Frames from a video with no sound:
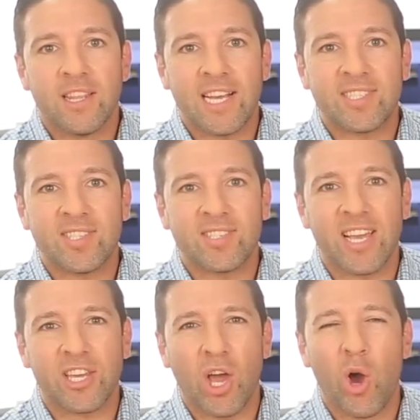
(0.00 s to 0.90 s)
Lexus is
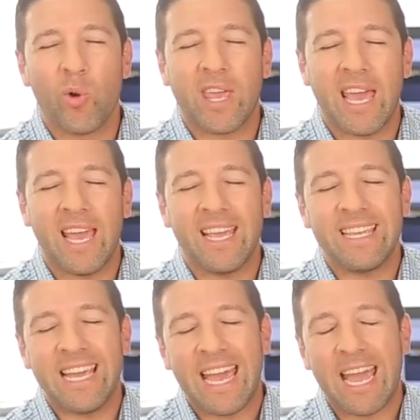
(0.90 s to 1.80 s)
like, okay,
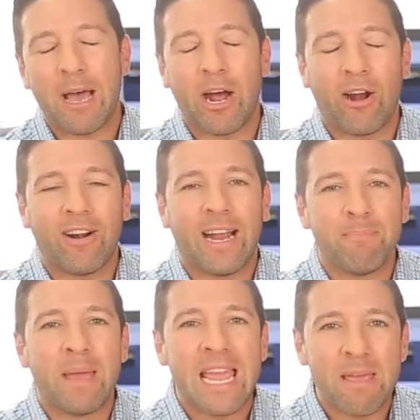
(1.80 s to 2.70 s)
yeah, all
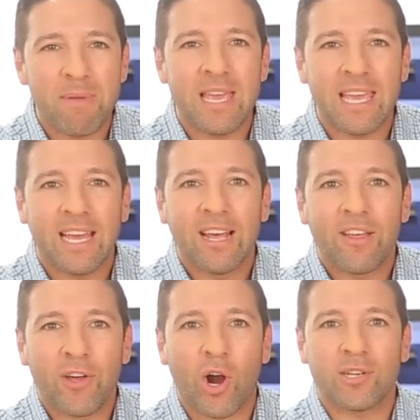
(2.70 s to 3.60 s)
right, maybe
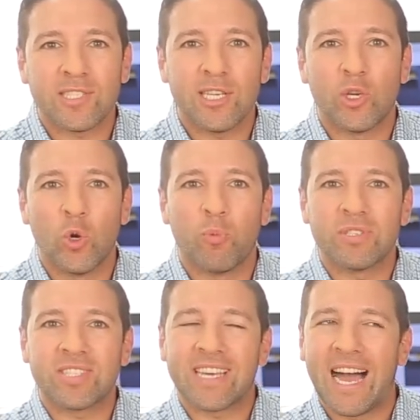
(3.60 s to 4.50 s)
the R C coupe
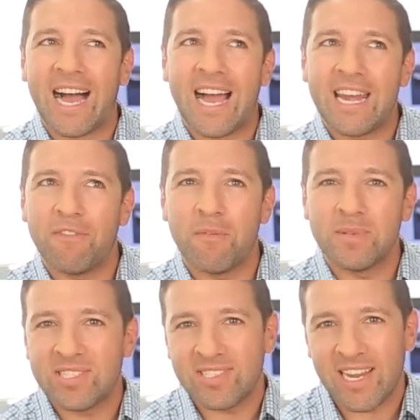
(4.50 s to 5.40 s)
was kind of a
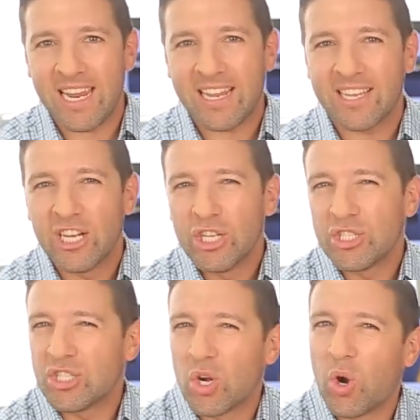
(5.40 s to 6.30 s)
mistake,
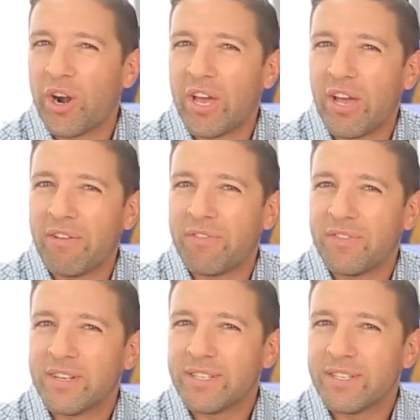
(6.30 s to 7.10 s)
sort of.